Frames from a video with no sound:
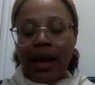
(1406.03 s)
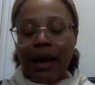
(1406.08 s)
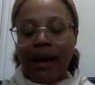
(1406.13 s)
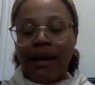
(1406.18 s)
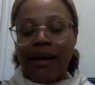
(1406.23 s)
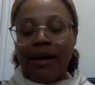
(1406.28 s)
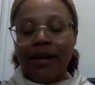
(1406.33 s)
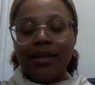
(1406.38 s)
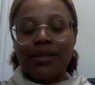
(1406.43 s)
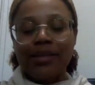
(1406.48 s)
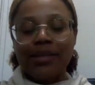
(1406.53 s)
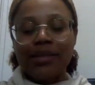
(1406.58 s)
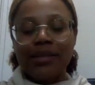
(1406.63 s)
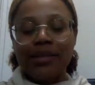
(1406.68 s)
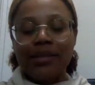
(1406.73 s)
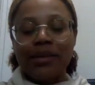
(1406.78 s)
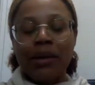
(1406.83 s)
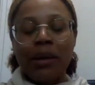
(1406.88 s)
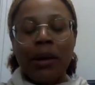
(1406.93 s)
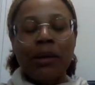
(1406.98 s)
And
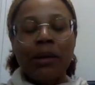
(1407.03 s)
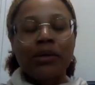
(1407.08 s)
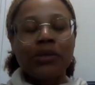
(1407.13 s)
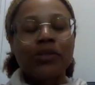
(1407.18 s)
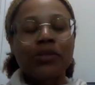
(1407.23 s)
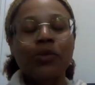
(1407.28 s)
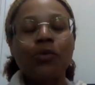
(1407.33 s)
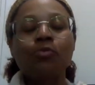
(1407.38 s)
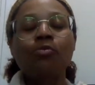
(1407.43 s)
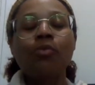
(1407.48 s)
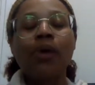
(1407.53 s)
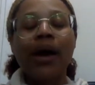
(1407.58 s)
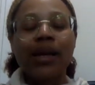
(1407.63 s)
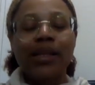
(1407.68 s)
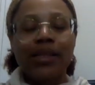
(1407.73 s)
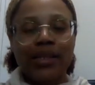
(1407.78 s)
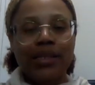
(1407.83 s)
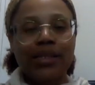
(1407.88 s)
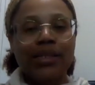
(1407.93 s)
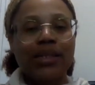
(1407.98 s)
so
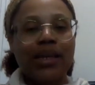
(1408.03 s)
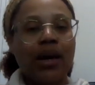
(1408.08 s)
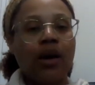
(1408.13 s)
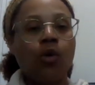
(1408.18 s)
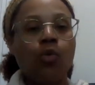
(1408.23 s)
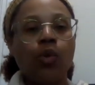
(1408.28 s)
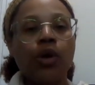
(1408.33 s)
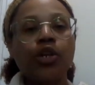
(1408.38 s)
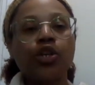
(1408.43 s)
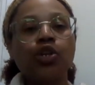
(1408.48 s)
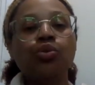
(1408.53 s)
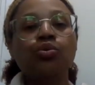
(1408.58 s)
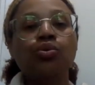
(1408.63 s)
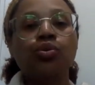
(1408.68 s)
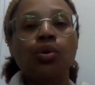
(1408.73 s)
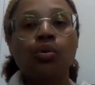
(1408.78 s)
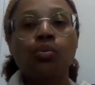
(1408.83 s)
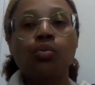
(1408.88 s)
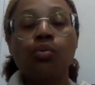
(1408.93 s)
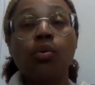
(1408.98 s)
write it down, what you
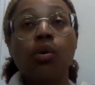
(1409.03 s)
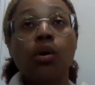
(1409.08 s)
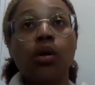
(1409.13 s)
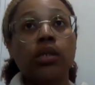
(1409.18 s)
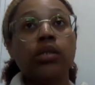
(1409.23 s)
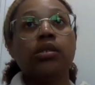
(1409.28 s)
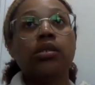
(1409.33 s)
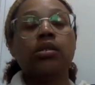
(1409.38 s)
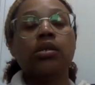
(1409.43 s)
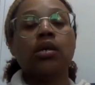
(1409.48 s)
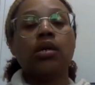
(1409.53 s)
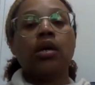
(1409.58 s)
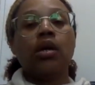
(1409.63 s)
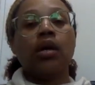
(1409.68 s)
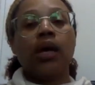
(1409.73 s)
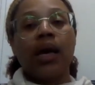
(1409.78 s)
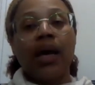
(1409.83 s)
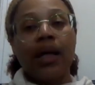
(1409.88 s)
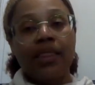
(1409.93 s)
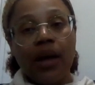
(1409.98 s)
don't want,
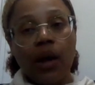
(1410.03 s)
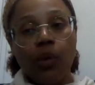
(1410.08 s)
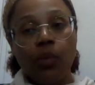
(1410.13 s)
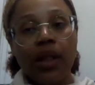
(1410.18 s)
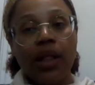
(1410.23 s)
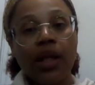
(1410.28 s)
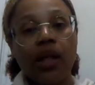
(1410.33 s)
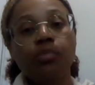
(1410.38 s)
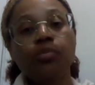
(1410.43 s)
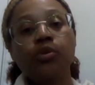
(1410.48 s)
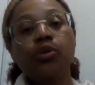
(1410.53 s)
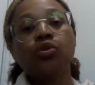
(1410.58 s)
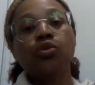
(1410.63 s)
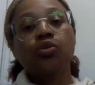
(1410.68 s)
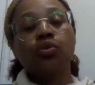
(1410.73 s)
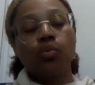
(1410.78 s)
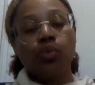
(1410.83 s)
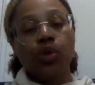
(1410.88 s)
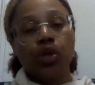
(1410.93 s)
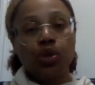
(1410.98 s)
and that will help you to
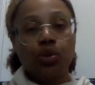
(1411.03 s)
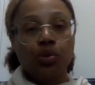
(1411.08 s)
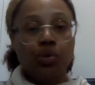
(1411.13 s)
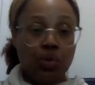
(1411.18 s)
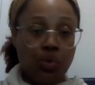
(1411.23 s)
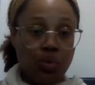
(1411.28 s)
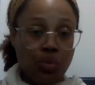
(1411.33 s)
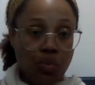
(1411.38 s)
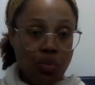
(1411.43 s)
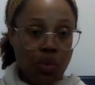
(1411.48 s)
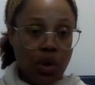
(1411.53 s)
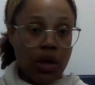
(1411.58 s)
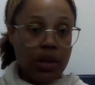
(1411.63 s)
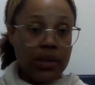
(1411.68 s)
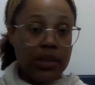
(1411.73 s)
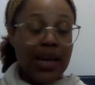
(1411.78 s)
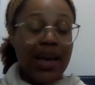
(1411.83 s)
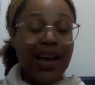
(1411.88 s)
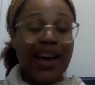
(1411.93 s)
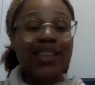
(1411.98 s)
know what you do
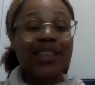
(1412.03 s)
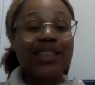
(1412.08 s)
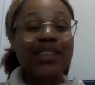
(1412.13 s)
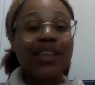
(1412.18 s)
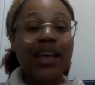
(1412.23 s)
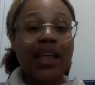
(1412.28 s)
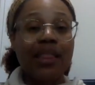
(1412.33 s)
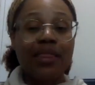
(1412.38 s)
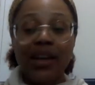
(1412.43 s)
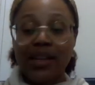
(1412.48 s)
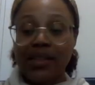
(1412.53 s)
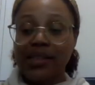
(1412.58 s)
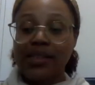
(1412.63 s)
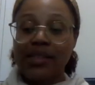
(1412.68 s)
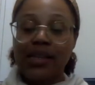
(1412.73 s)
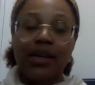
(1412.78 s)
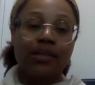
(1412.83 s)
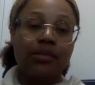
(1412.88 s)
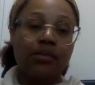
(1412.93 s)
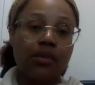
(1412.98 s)
want and set that
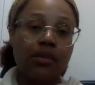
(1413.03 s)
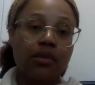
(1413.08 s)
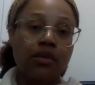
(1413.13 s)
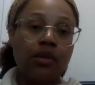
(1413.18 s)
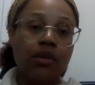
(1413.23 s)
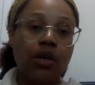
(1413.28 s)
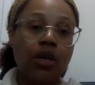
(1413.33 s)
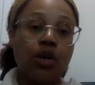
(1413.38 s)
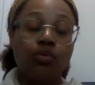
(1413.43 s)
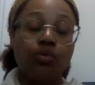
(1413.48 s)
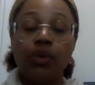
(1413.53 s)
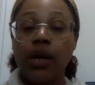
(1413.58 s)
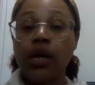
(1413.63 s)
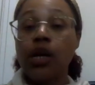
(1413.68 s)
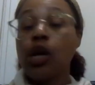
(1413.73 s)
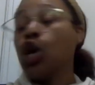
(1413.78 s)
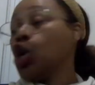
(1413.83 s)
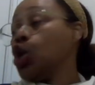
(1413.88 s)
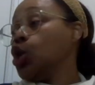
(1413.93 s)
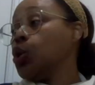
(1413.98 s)
standard, right?
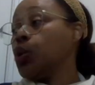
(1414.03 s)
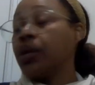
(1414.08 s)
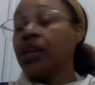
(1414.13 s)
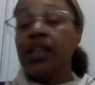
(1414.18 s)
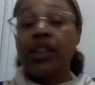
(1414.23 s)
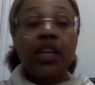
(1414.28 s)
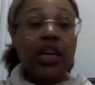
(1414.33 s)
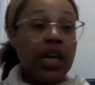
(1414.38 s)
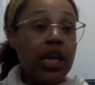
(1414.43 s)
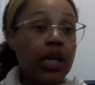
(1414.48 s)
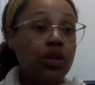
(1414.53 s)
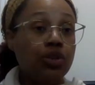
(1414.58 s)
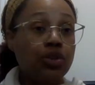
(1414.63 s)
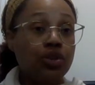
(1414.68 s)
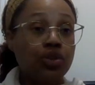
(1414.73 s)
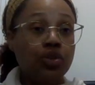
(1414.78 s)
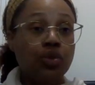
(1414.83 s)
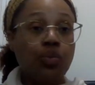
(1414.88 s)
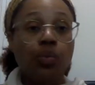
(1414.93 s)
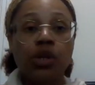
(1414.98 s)
Look in the
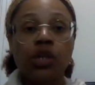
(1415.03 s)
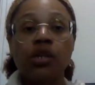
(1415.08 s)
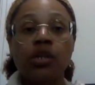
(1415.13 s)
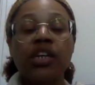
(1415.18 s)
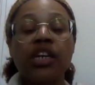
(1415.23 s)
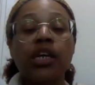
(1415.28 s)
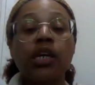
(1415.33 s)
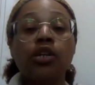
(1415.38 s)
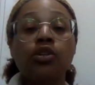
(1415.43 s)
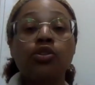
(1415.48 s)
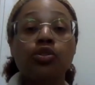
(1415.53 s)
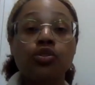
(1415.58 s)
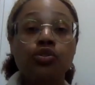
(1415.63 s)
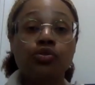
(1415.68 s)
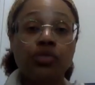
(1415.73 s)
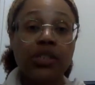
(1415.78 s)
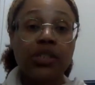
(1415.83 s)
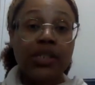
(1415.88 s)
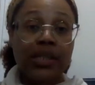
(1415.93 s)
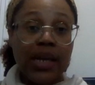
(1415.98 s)
industry. What are the
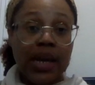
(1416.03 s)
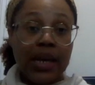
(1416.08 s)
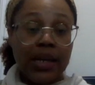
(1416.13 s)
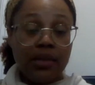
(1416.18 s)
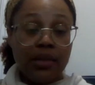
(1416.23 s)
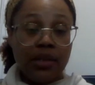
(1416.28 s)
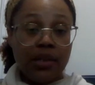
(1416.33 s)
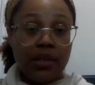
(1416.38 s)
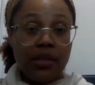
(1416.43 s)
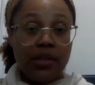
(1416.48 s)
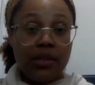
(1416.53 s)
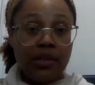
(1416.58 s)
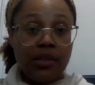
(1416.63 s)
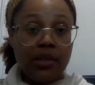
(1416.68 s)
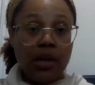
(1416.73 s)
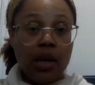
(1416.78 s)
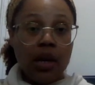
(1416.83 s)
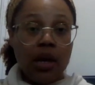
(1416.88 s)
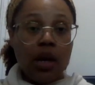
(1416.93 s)
industry standards?